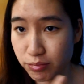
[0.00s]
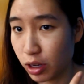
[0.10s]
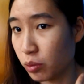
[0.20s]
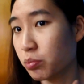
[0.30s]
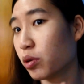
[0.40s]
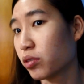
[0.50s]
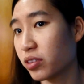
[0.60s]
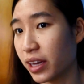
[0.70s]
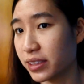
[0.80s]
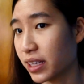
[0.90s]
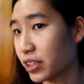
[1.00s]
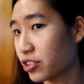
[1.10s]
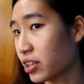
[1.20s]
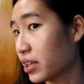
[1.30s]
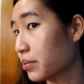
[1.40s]
on both sides
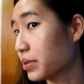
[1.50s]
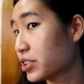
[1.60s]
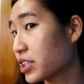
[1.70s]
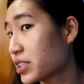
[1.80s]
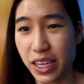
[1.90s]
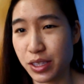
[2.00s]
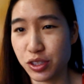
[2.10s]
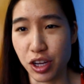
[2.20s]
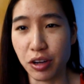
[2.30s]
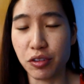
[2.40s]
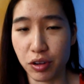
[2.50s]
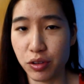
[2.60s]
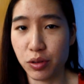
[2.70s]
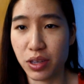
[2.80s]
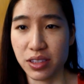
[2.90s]
actually, but just in general
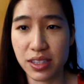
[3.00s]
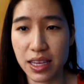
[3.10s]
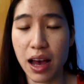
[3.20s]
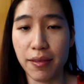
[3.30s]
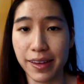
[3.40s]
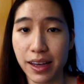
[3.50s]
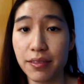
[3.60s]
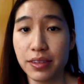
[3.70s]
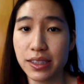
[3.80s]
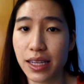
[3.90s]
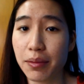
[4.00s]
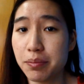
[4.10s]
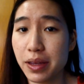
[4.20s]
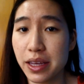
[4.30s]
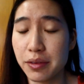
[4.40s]
you can see how it covers up
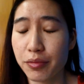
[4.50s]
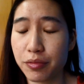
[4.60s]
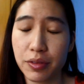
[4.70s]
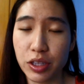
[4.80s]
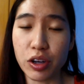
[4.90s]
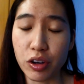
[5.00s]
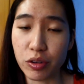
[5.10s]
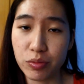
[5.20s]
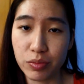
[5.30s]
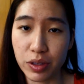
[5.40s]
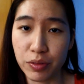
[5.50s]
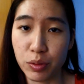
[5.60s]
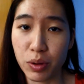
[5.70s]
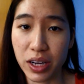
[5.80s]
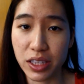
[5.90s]
if
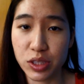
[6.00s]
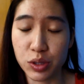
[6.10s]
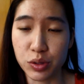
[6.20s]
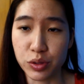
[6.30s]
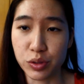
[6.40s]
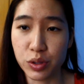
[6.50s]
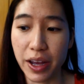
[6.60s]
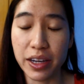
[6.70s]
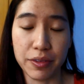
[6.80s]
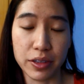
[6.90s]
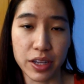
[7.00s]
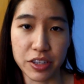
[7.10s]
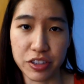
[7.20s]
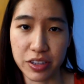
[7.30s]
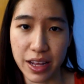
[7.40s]
you want to find a
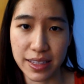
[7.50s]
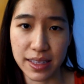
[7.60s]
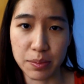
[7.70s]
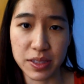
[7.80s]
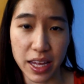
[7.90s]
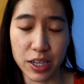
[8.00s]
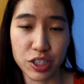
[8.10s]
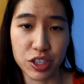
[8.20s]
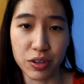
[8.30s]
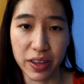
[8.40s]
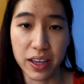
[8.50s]
foundation that's substantial in